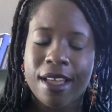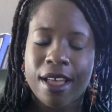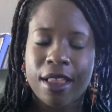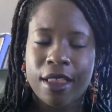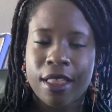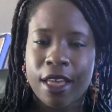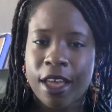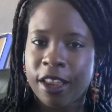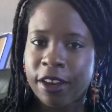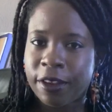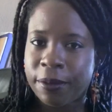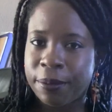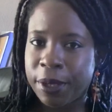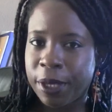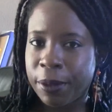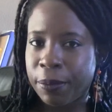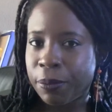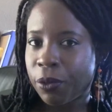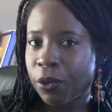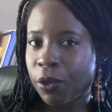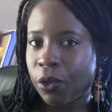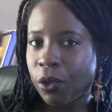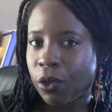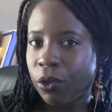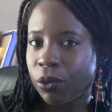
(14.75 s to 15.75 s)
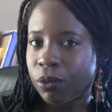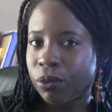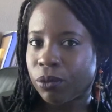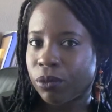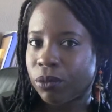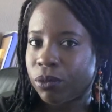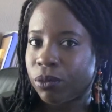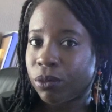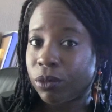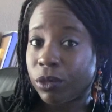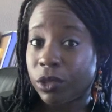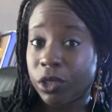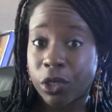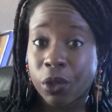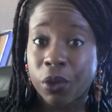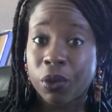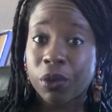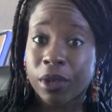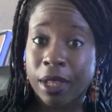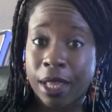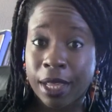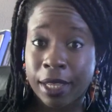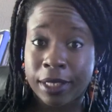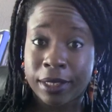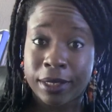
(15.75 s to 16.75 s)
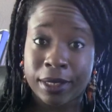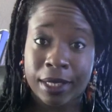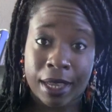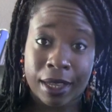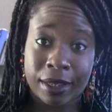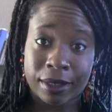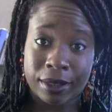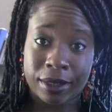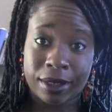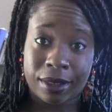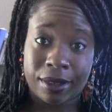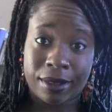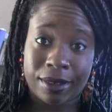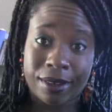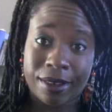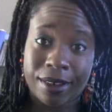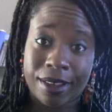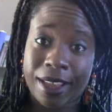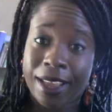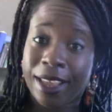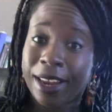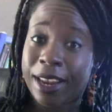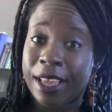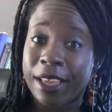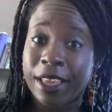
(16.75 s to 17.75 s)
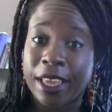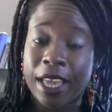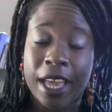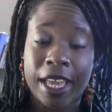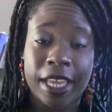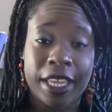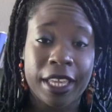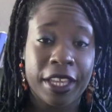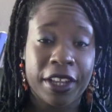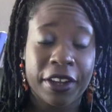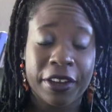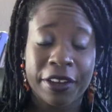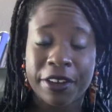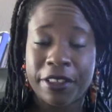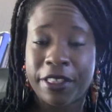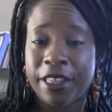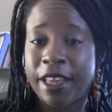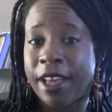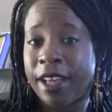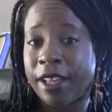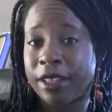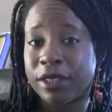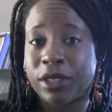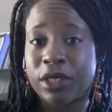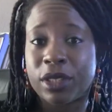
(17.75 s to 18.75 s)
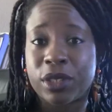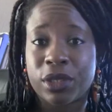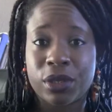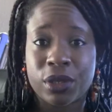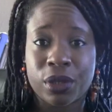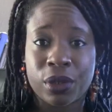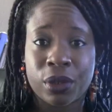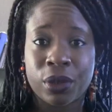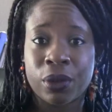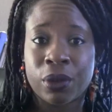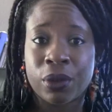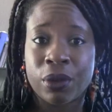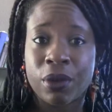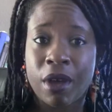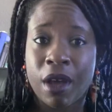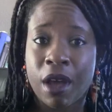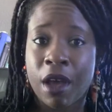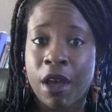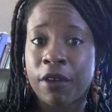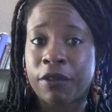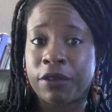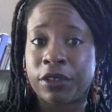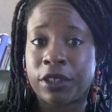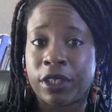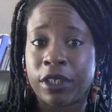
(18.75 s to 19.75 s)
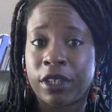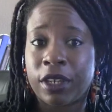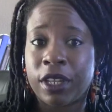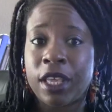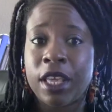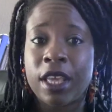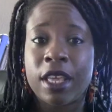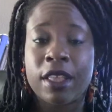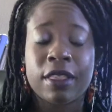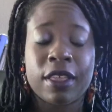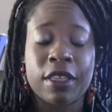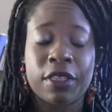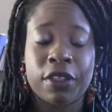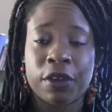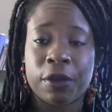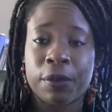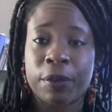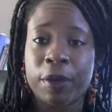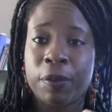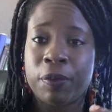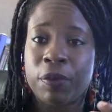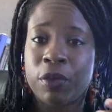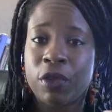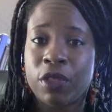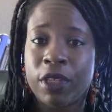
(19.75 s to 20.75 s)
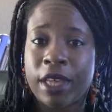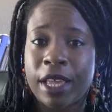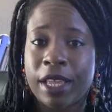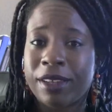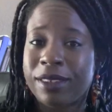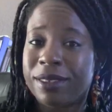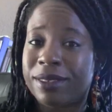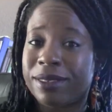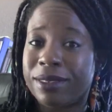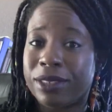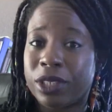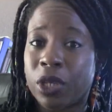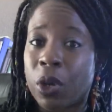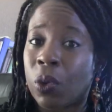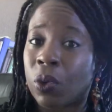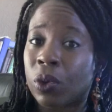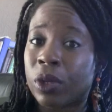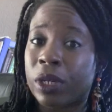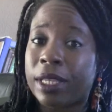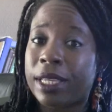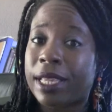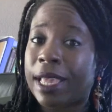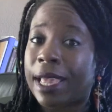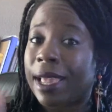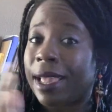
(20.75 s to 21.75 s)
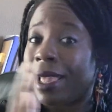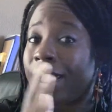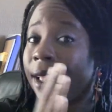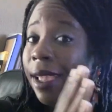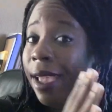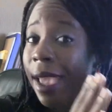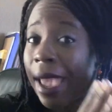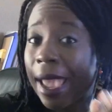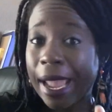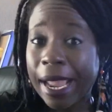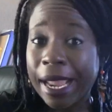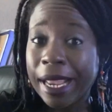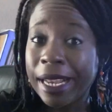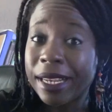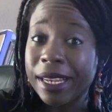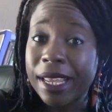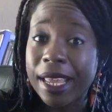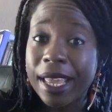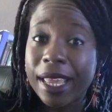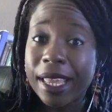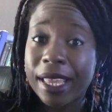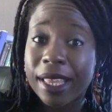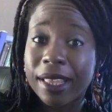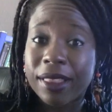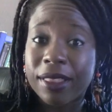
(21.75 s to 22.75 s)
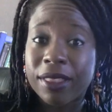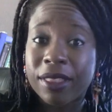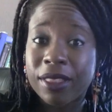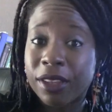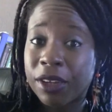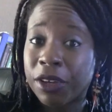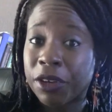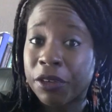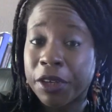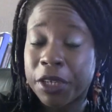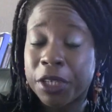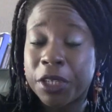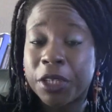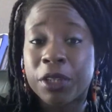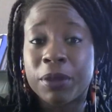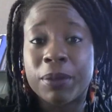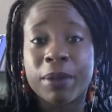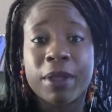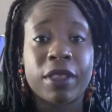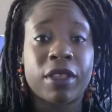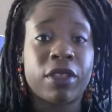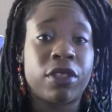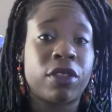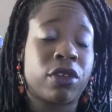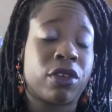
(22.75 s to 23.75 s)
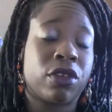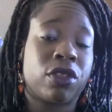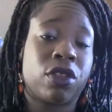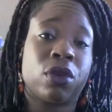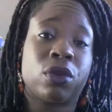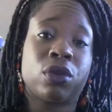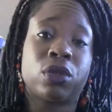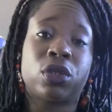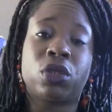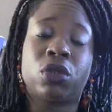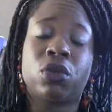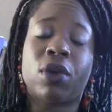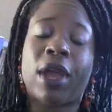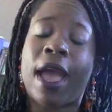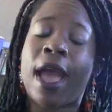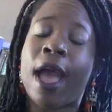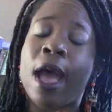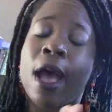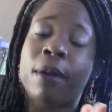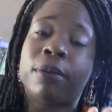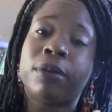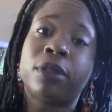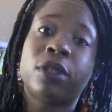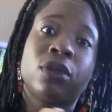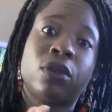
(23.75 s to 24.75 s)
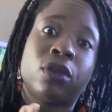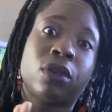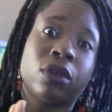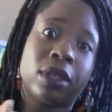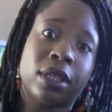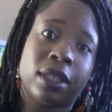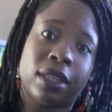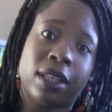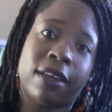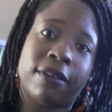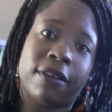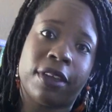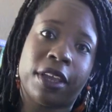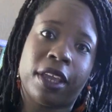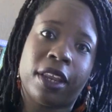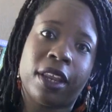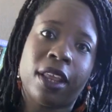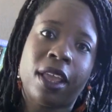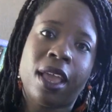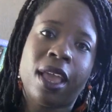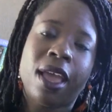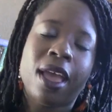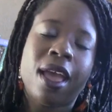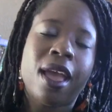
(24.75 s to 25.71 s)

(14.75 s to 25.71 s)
A lot of people don't like Saxon. And I, I hear that so often that there are people that totally hate the curriculum and then there are those who absolutely love it.